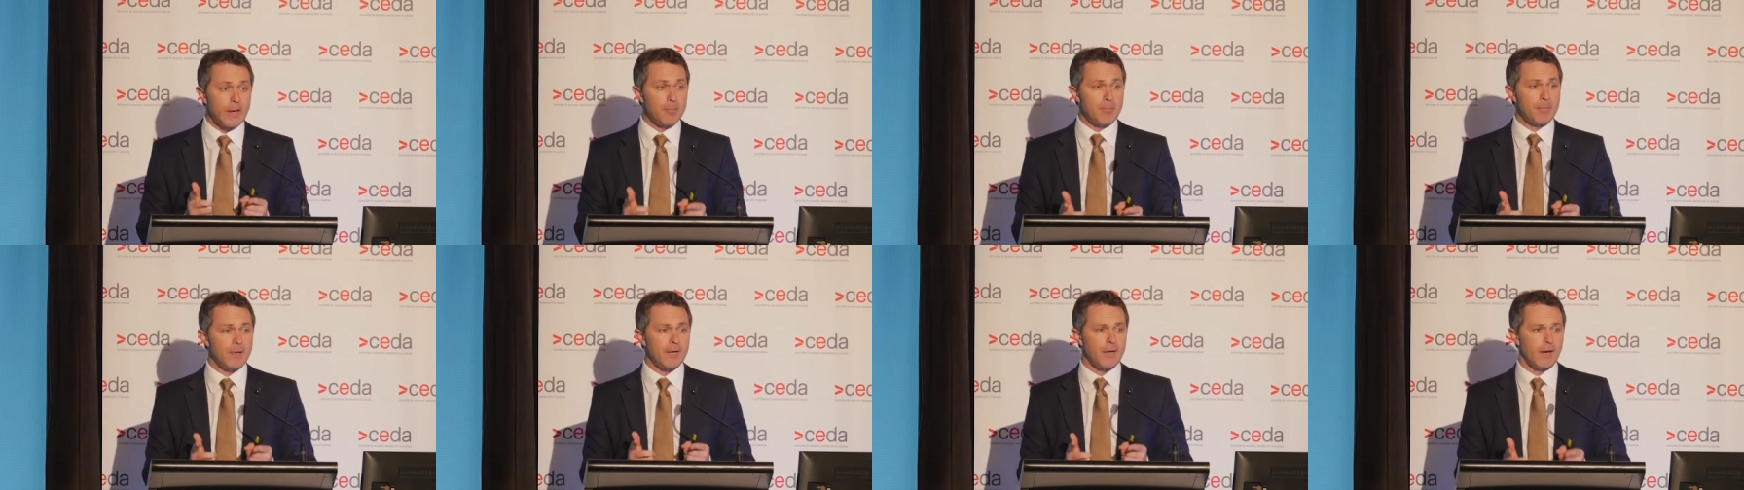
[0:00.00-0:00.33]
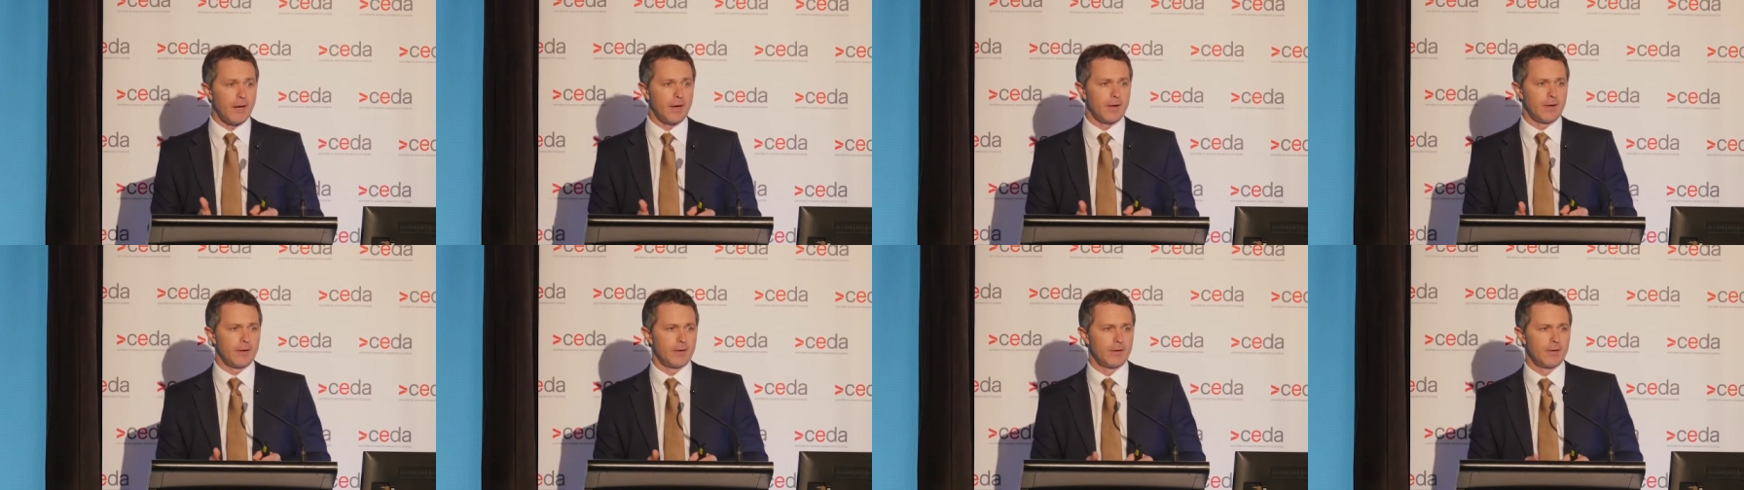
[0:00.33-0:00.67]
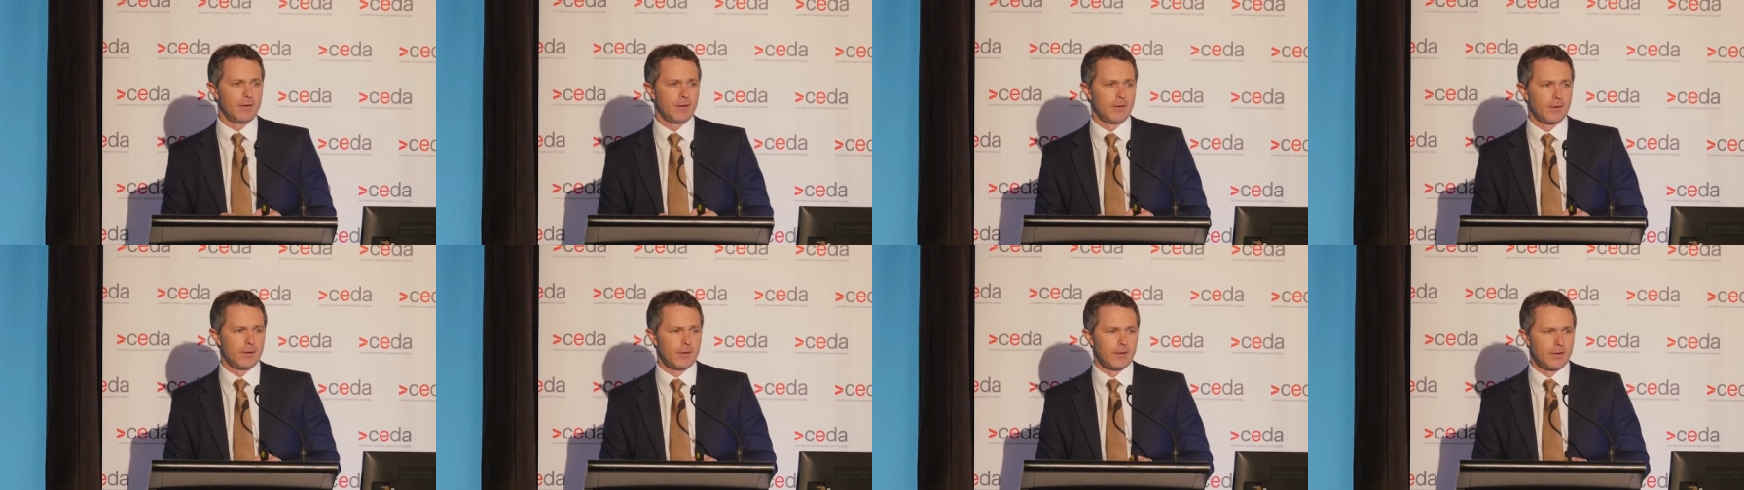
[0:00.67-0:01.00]
NBN
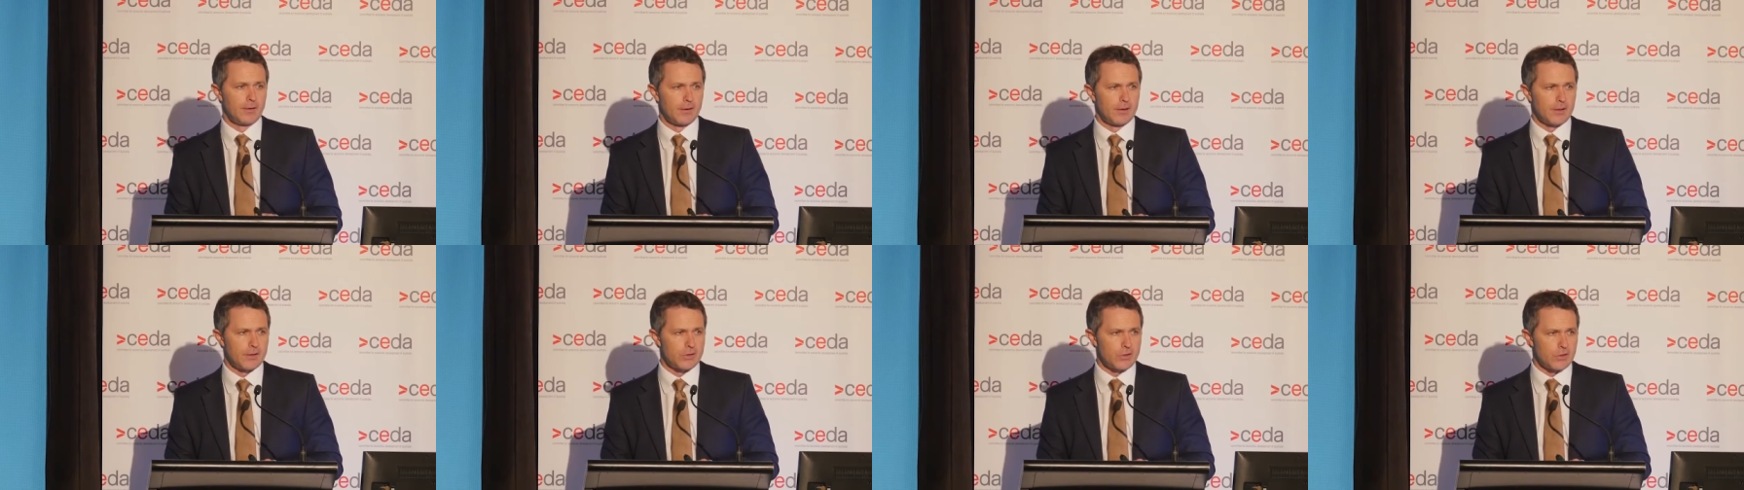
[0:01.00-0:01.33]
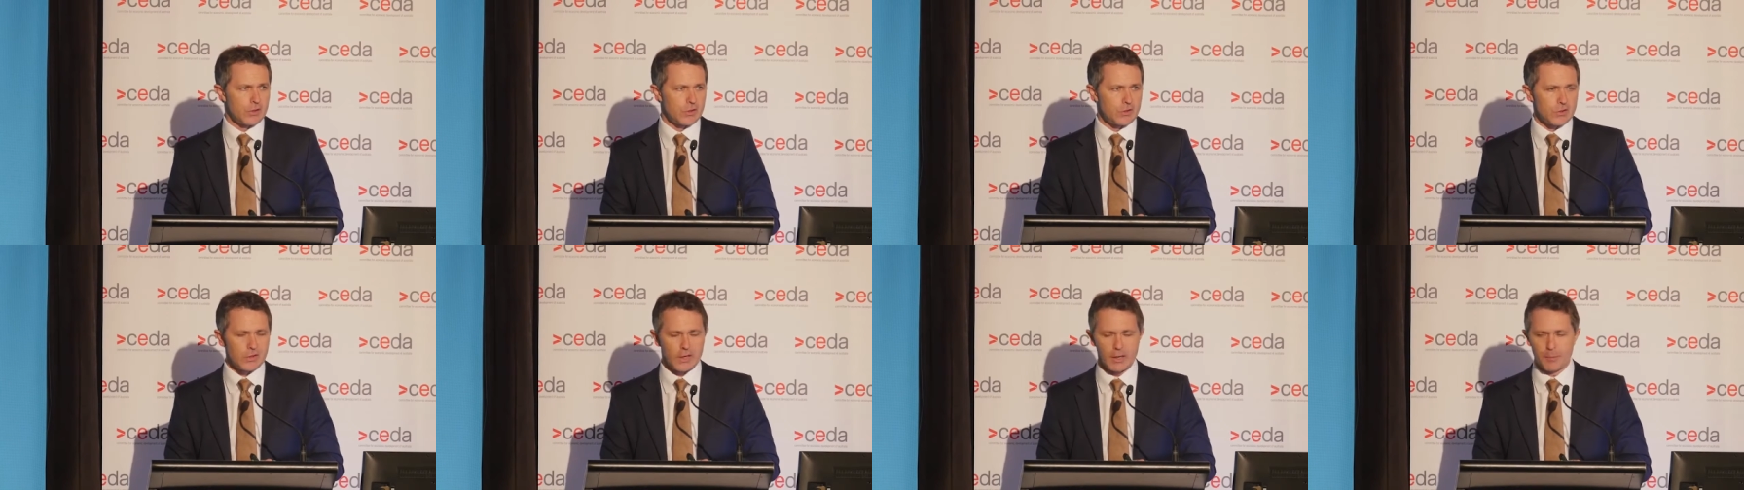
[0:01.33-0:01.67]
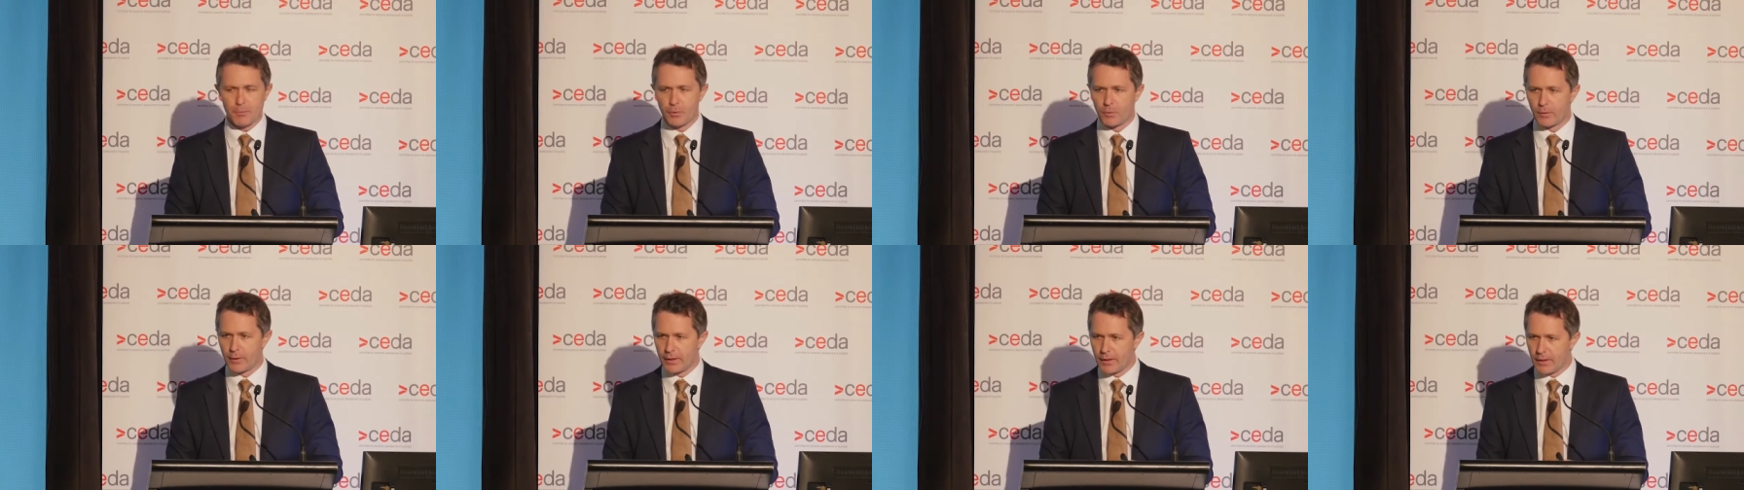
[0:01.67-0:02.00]
as an
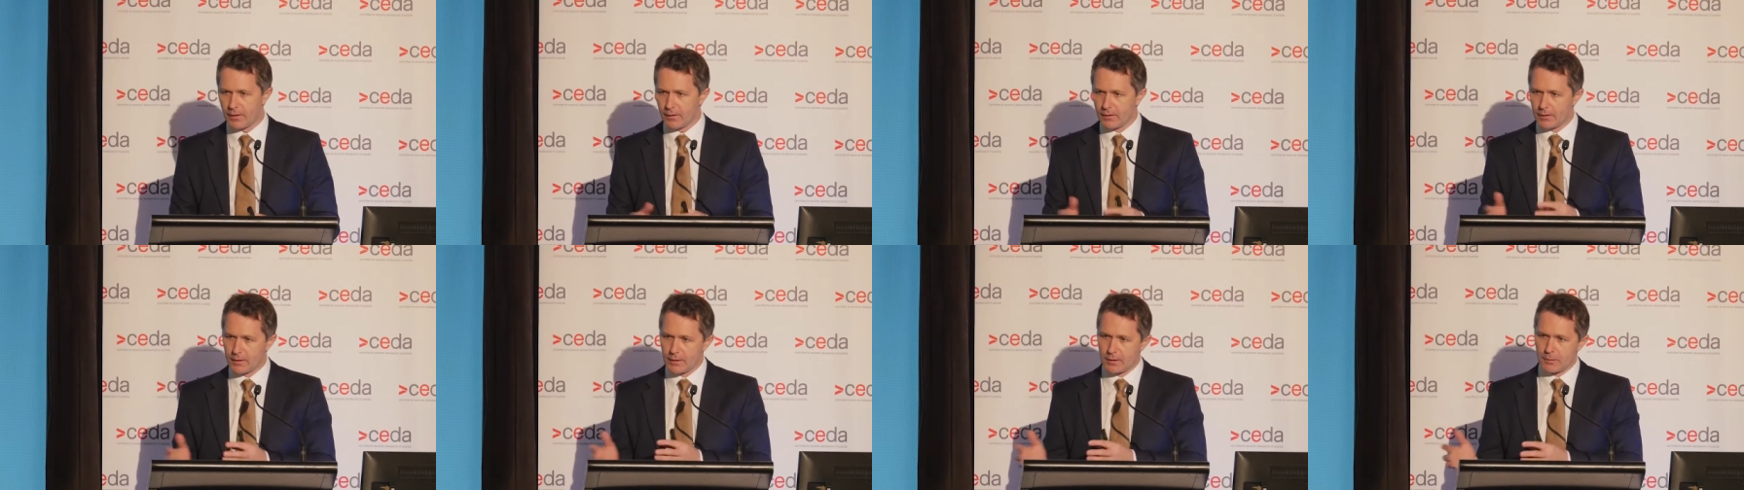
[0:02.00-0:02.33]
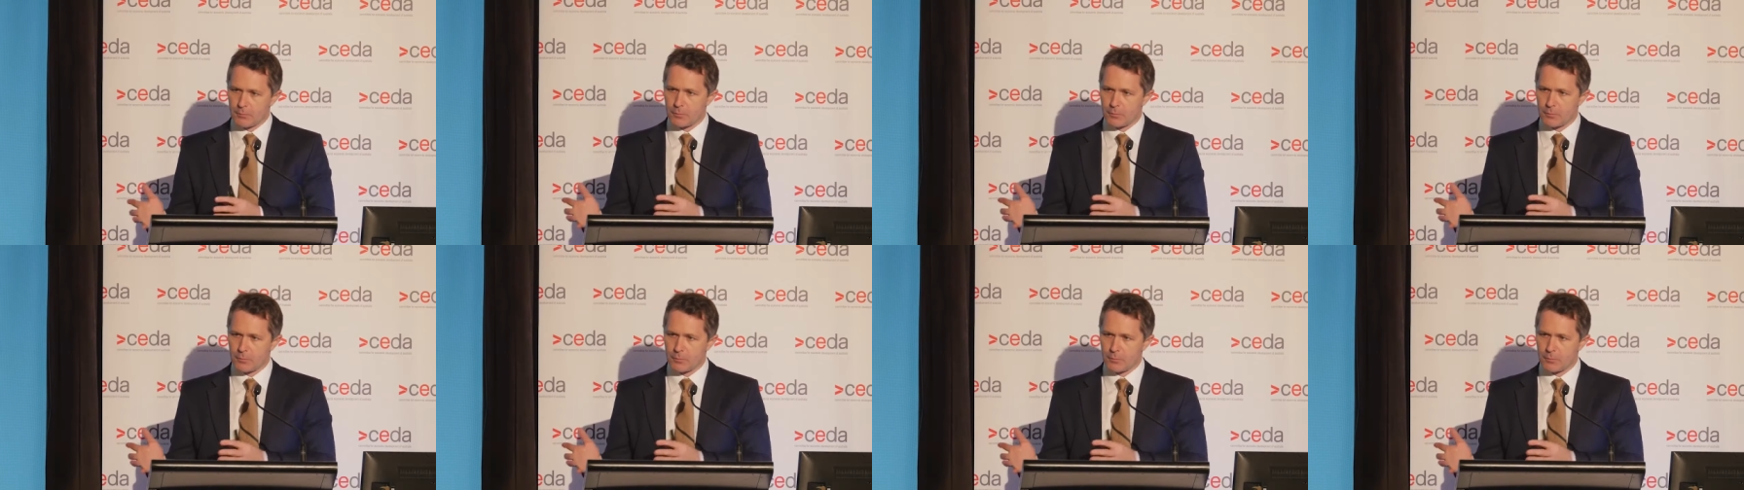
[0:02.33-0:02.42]
example here.